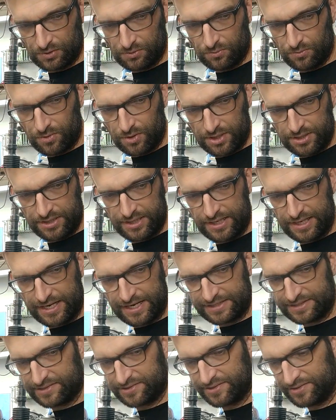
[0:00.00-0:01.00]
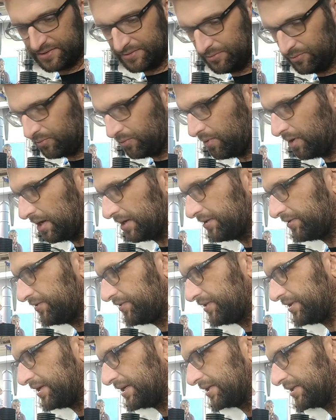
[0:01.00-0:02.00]
One
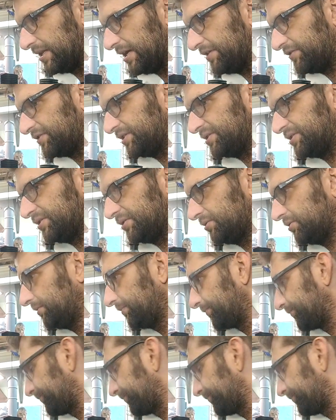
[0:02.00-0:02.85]
thing left to do.